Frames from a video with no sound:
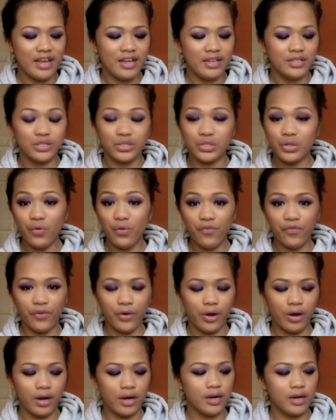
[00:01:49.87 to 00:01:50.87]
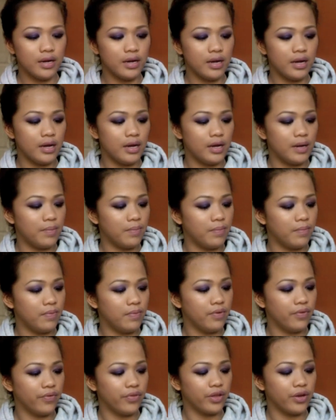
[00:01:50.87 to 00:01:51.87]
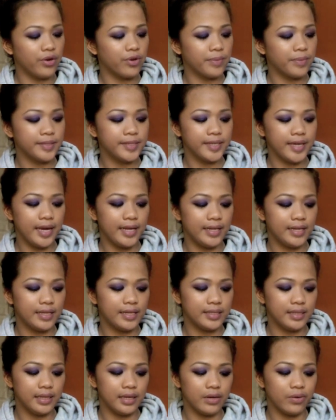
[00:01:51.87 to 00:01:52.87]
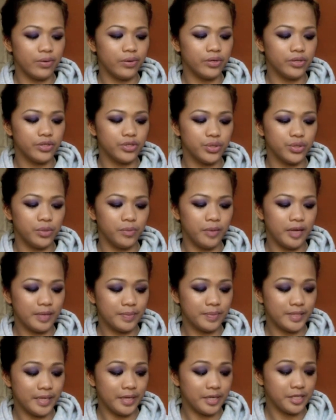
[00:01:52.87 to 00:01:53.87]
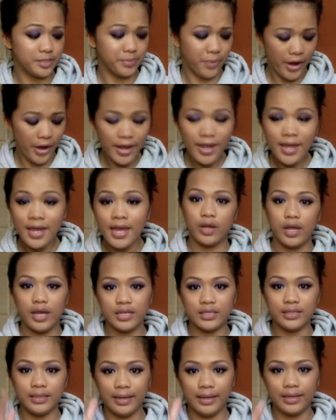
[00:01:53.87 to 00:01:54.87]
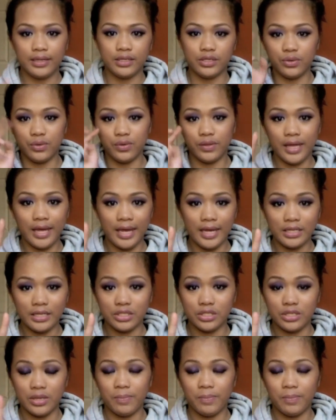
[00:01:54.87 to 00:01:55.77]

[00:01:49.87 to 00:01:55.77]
So far, the Urban Decay These Like Oil Control Makeup Setting Spray is like two things.